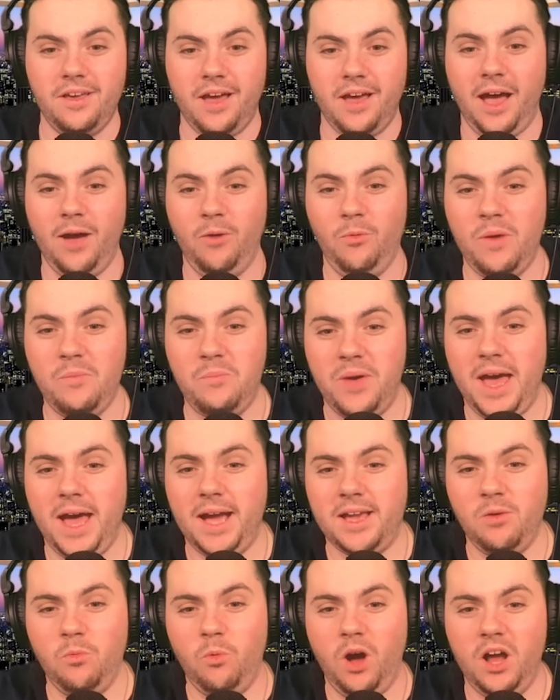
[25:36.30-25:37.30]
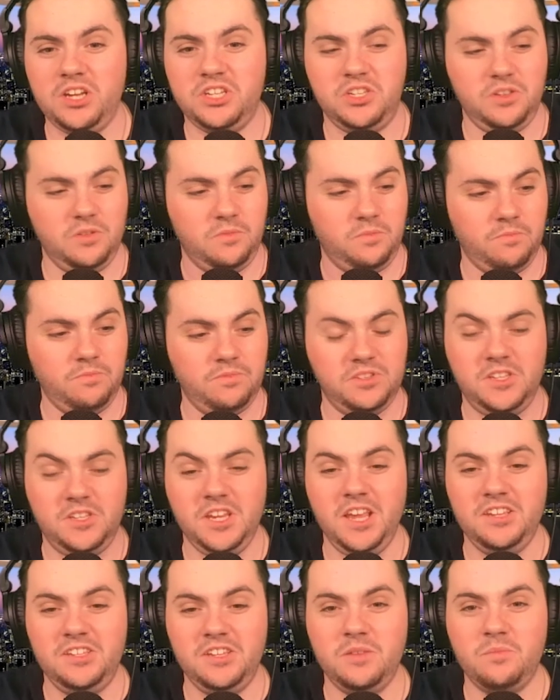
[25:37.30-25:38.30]
I went back and watched the
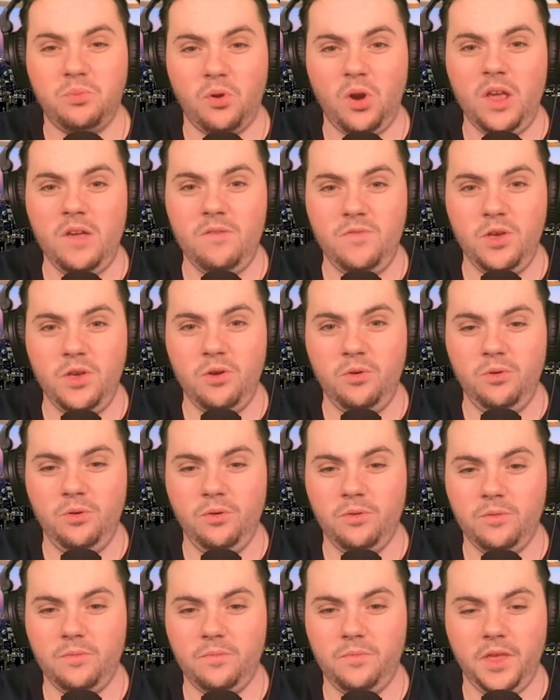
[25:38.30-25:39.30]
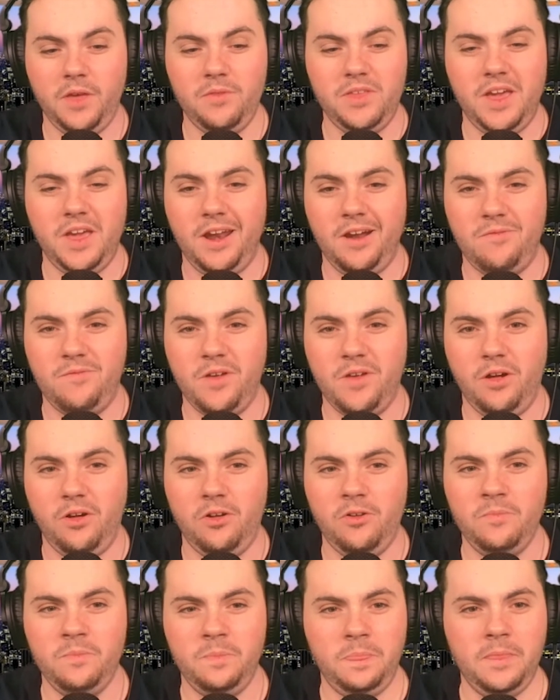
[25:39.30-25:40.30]
season preview of the
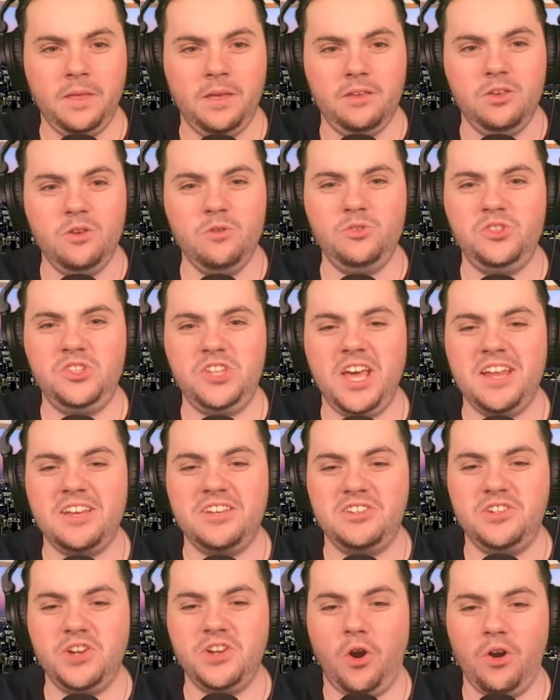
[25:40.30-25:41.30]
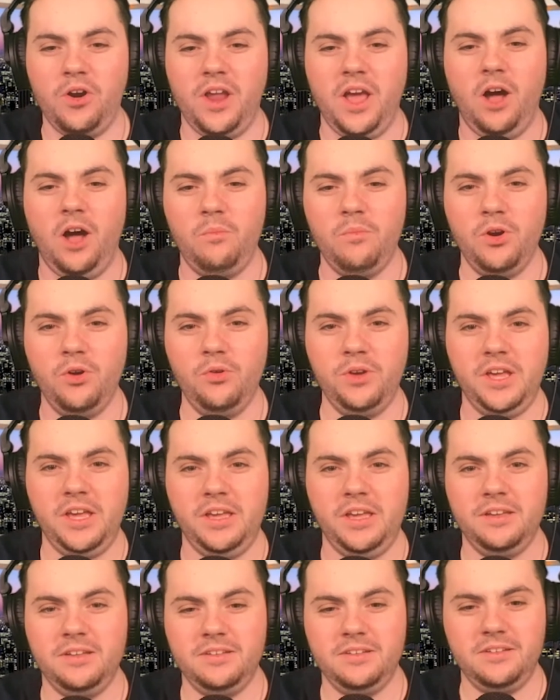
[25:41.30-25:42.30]
NFL. You said Darnell
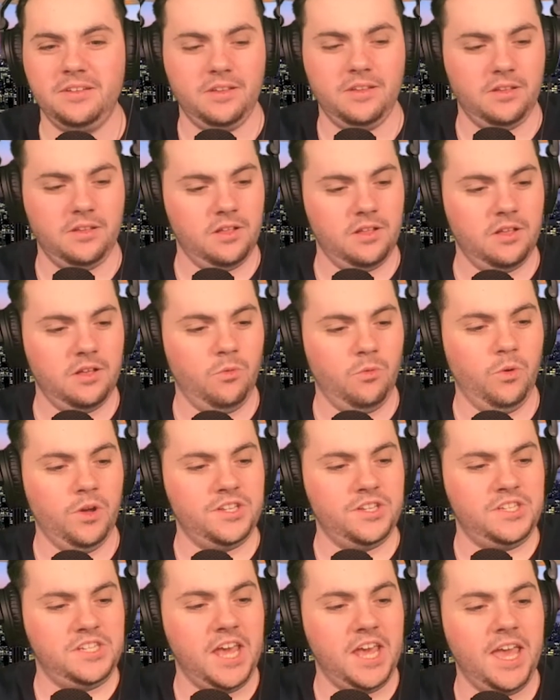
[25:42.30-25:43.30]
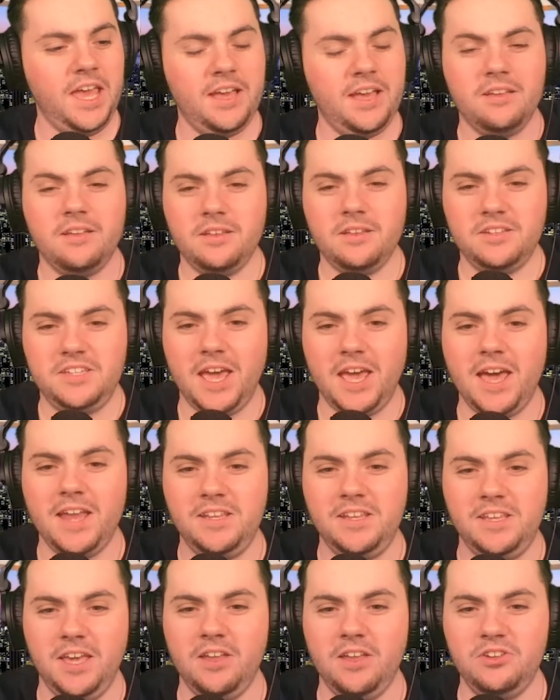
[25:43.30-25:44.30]
Mooney would take
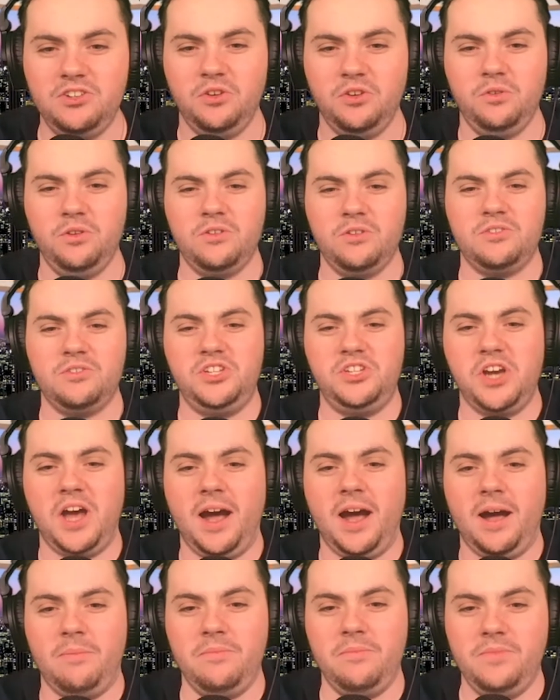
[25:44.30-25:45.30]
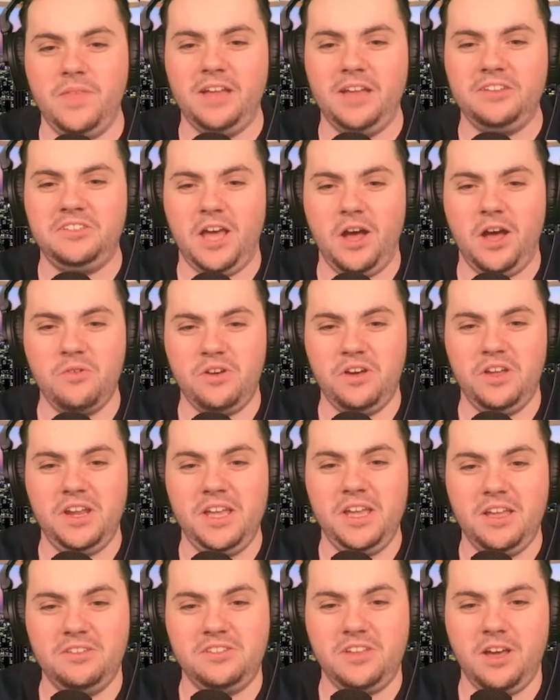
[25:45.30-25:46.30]
Ted Ginn Jr.'s job. That's how good
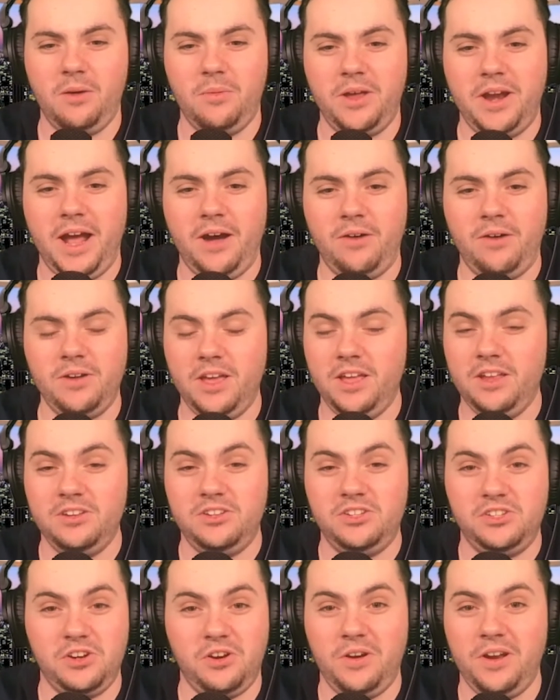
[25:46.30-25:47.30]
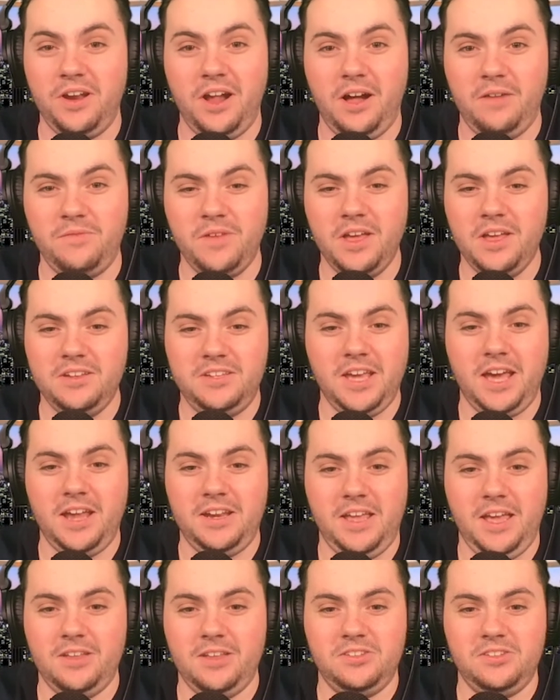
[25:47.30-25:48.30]
he is coming out. And sure enough, Ted
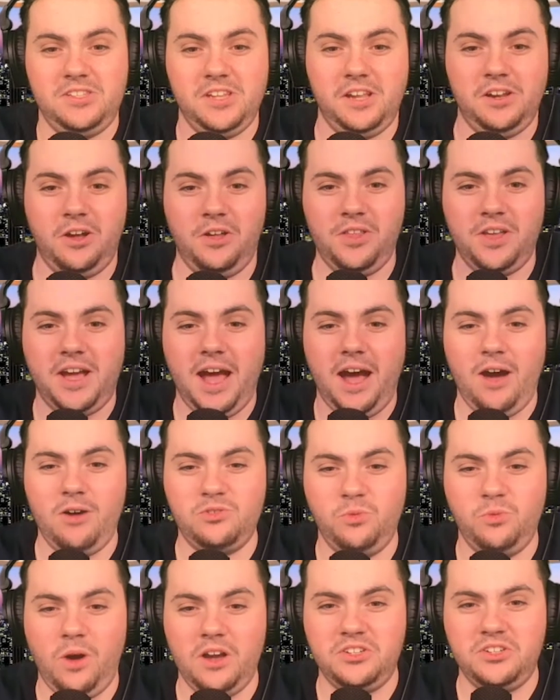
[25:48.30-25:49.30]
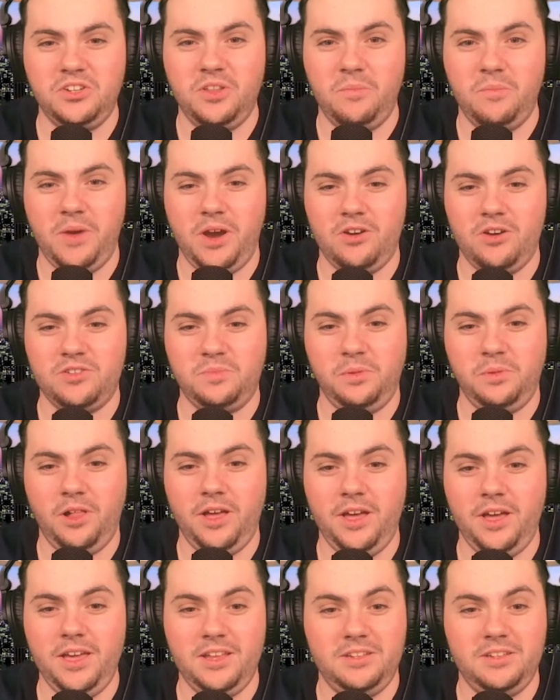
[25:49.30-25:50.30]
Ginn's sitting on the couch watching the Bears
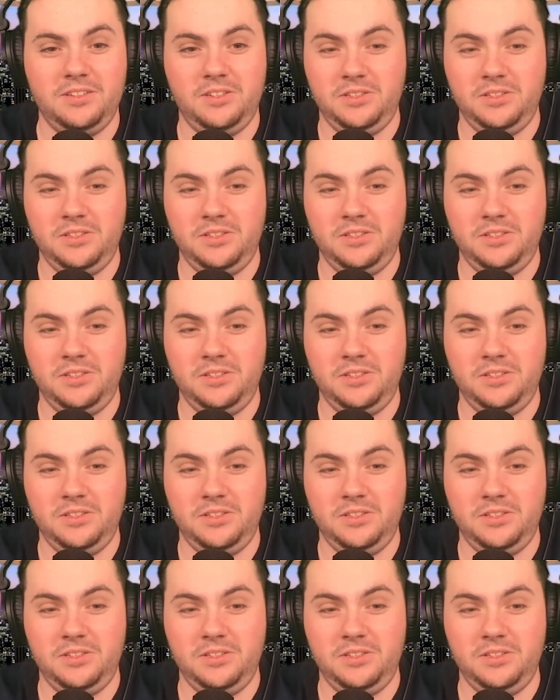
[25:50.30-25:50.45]
play, and